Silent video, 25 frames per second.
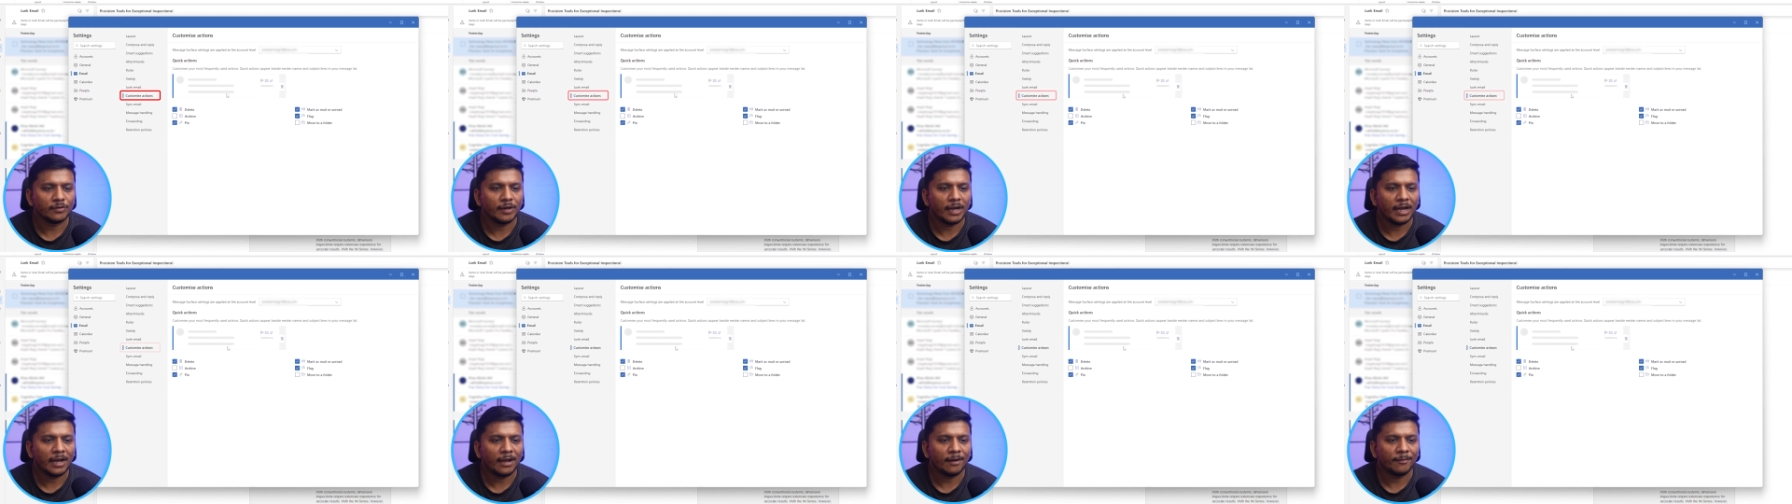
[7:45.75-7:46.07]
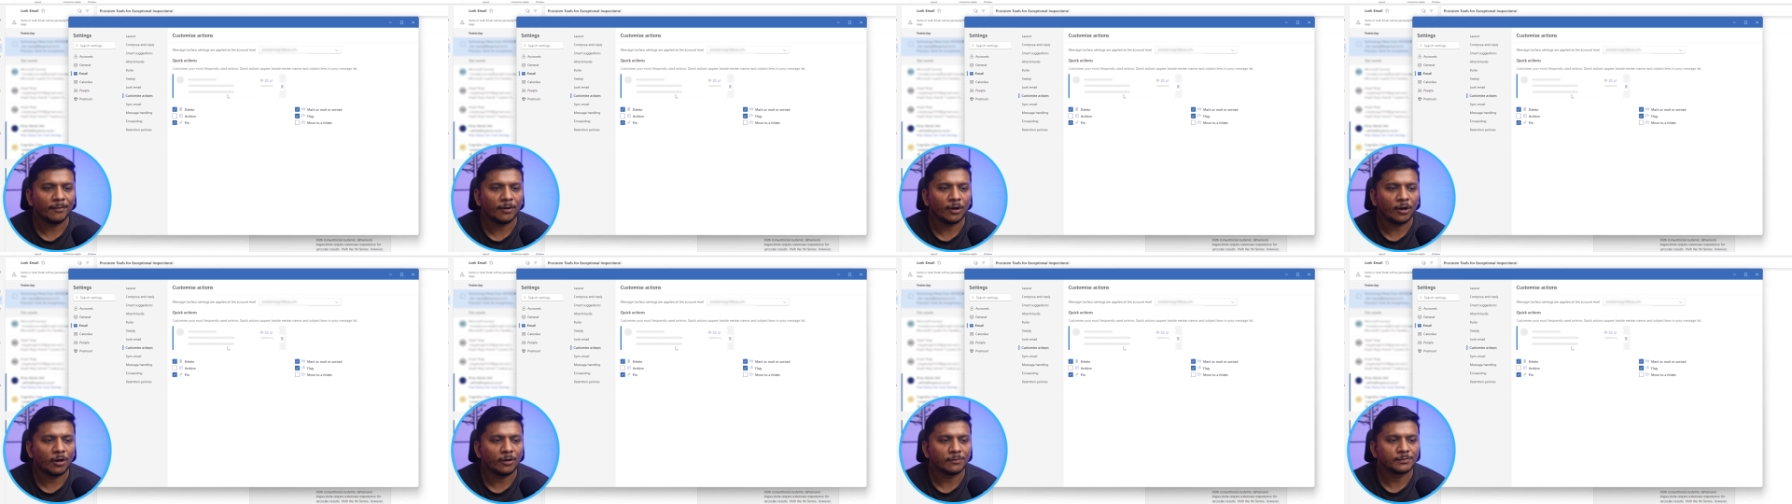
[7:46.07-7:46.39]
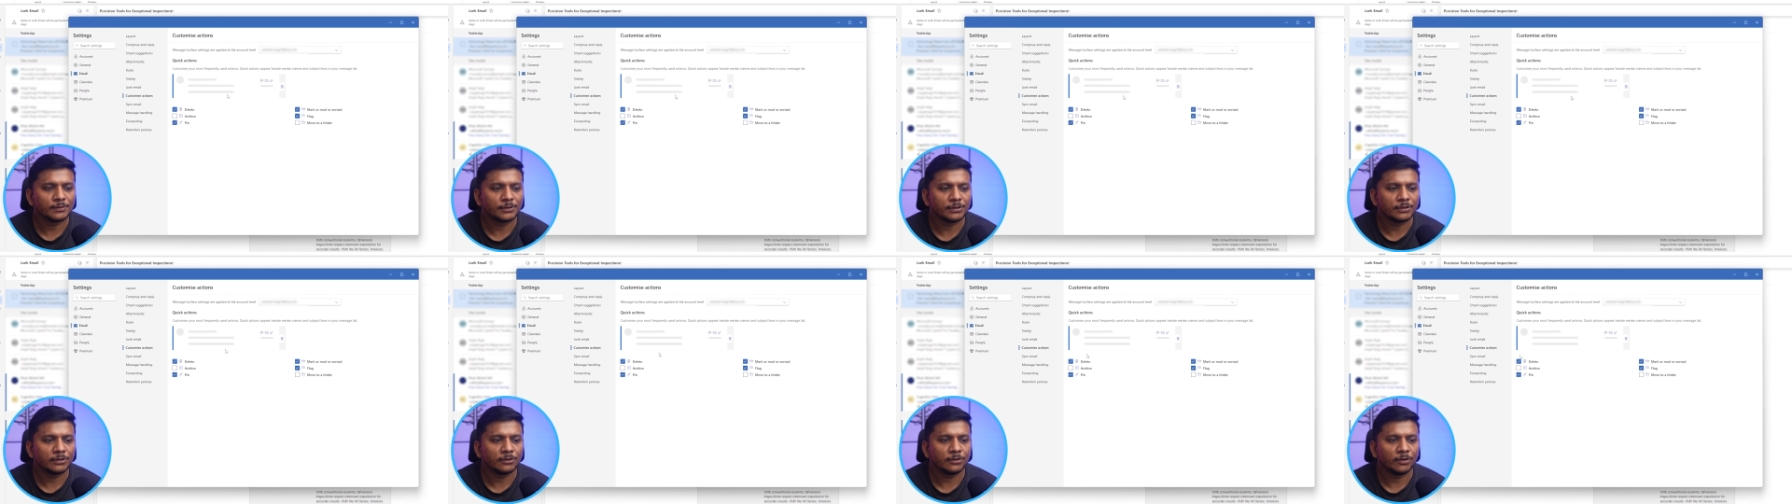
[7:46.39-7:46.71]
have
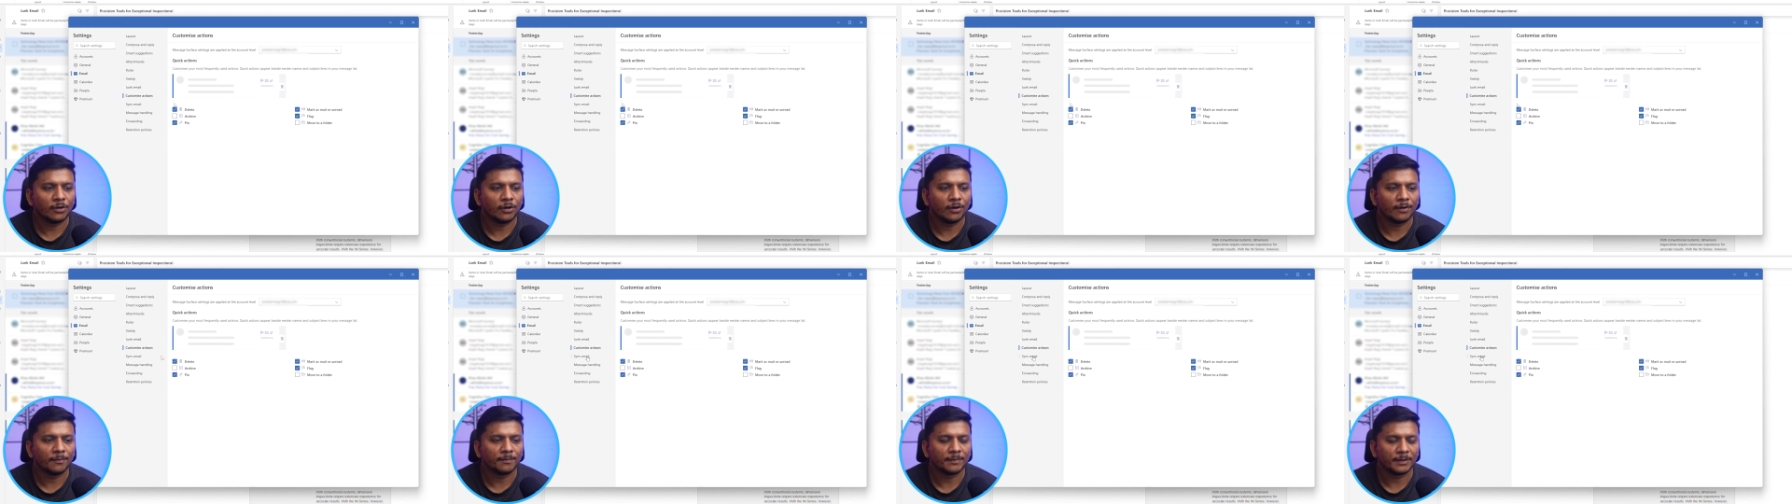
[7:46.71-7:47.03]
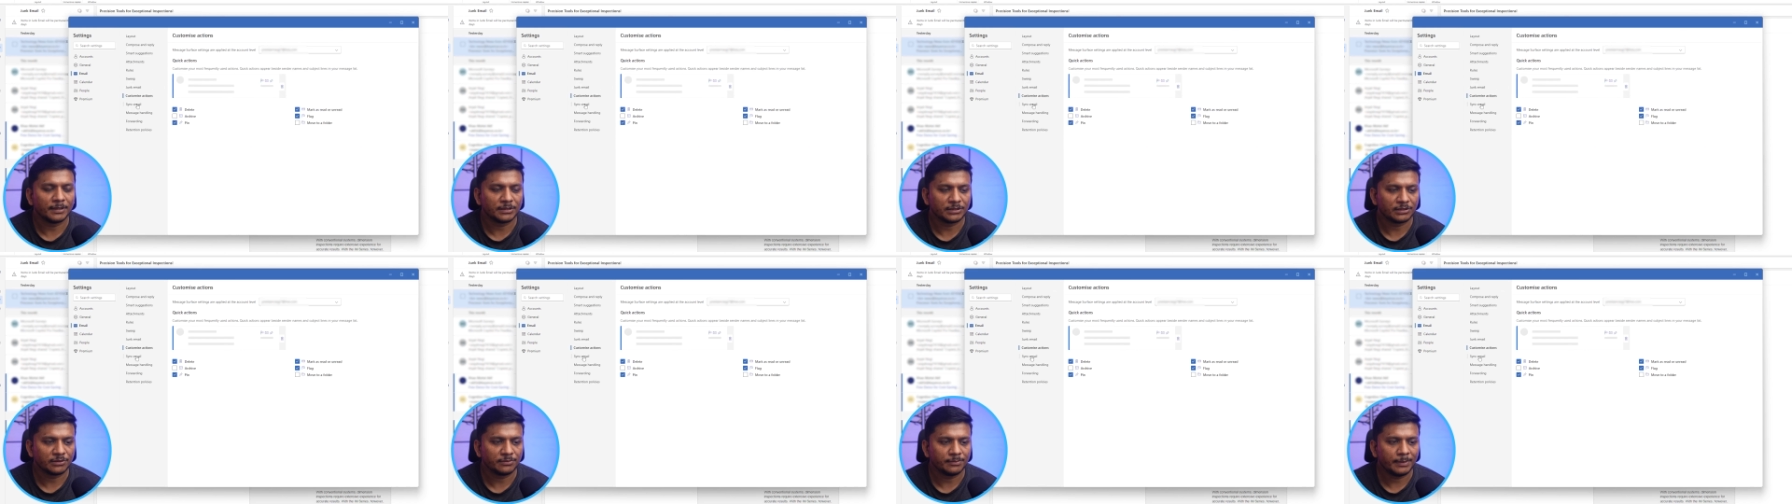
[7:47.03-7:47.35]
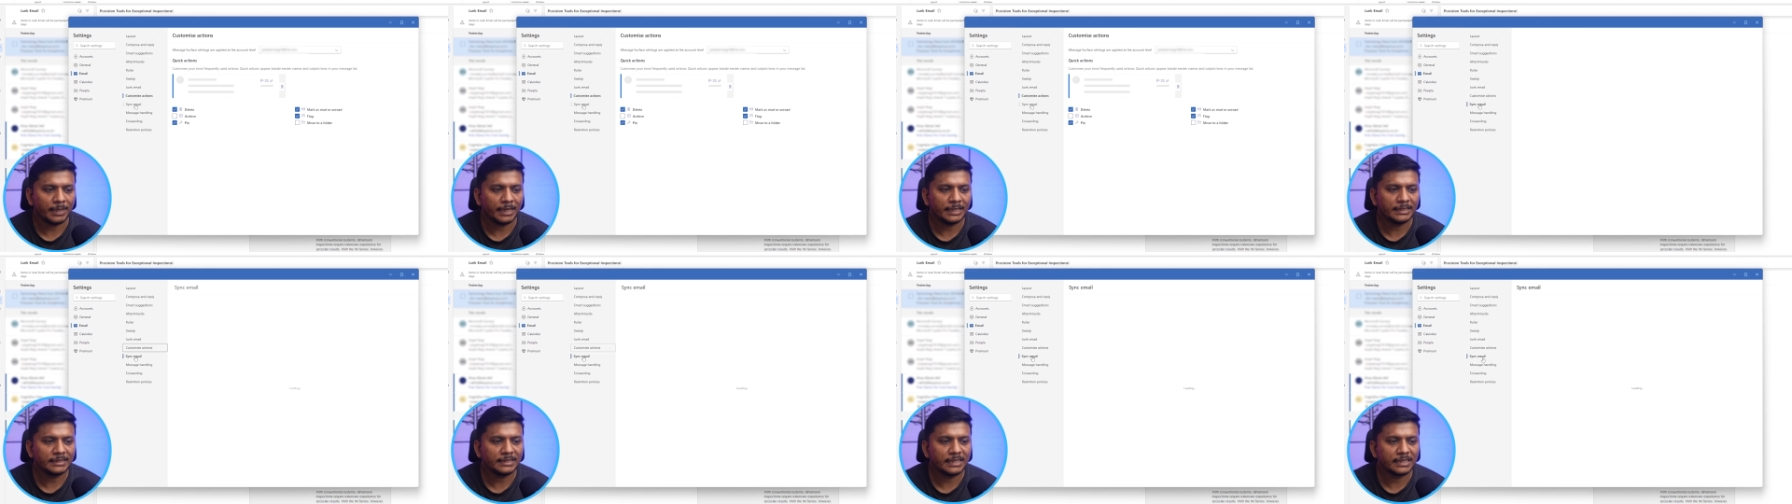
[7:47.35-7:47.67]
option of
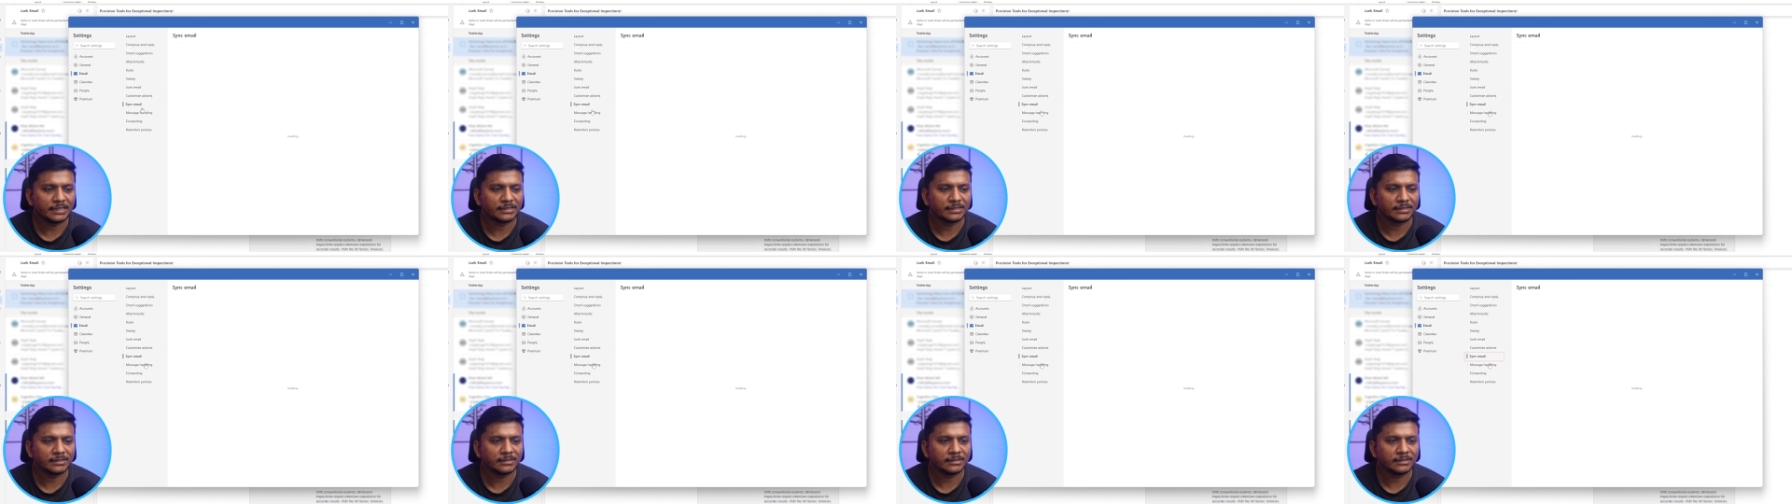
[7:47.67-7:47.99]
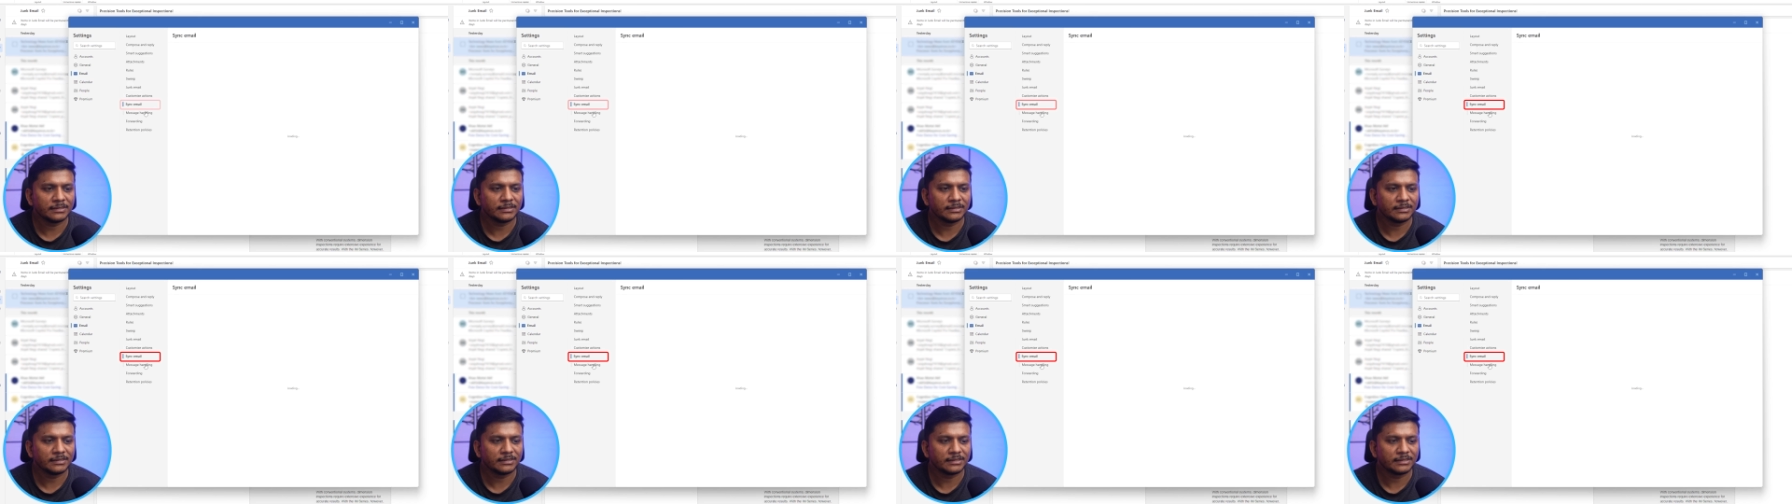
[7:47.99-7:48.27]
customize actions,